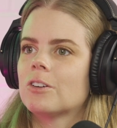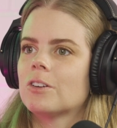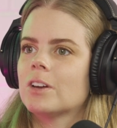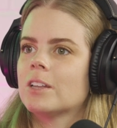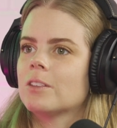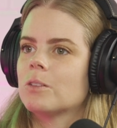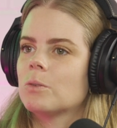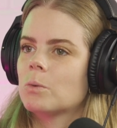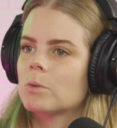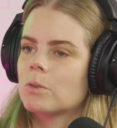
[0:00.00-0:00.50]

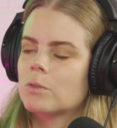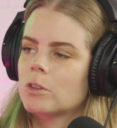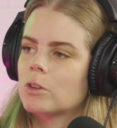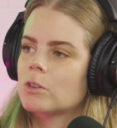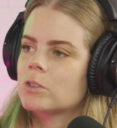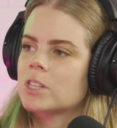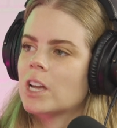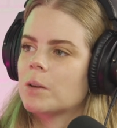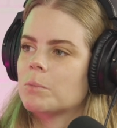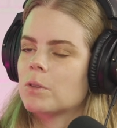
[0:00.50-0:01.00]
and all of
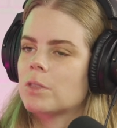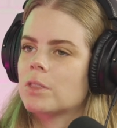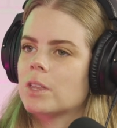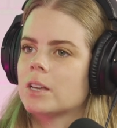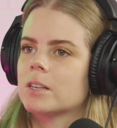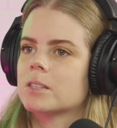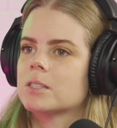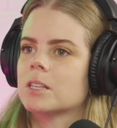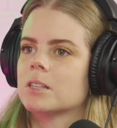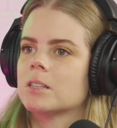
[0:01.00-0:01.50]
those type of
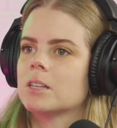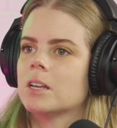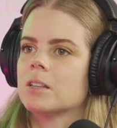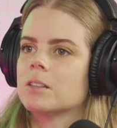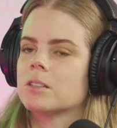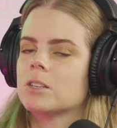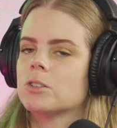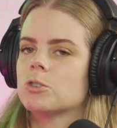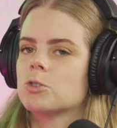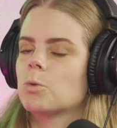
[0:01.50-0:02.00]
things, and
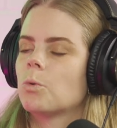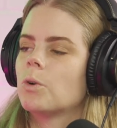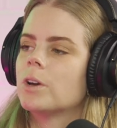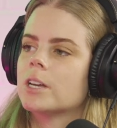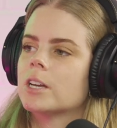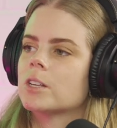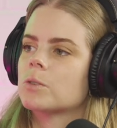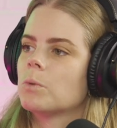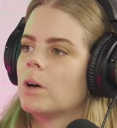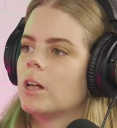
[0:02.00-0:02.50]

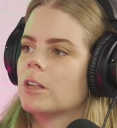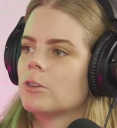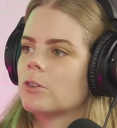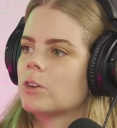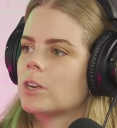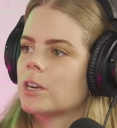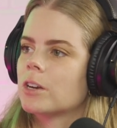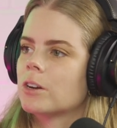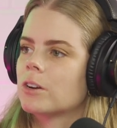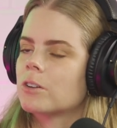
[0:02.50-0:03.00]
enjoying it while
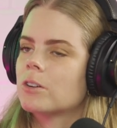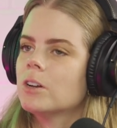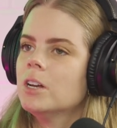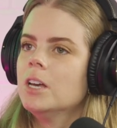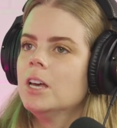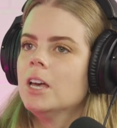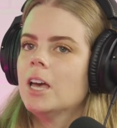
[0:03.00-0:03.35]
you're here.